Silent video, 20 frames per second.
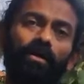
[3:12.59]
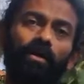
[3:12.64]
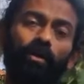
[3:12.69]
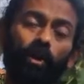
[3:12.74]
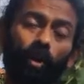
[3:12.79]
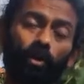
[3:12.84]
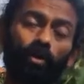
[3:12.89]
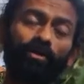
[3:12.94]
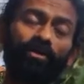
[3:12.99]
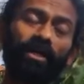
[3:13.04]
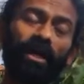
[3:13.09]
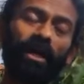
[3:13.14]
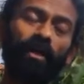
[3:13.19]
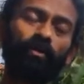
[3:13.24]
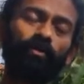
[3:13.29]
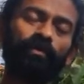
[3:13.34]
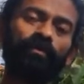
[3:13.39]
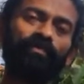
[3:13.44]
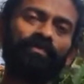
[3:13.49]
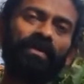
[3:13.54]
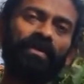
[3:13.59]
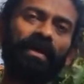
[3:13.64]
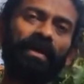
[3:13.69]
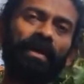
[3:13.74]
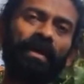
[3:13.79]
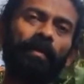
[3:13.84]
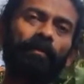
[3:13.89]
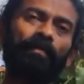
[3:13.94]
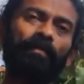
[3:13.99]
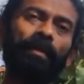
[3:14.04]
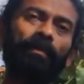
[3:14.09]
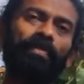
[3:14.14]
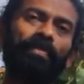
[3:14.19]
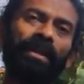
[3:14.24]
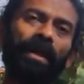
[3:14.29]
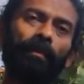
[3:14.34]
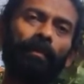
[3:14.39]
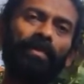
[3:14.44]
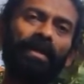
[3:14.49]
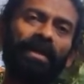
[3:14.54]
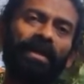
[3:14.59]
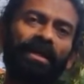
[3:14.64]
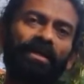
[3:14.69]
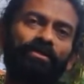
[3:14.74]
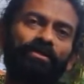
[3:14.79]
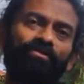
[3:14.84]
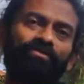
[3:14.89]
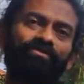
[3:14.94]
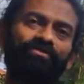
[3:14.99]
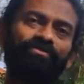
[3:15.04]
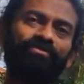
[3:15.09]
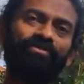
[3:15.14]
lockdown, people are beginning to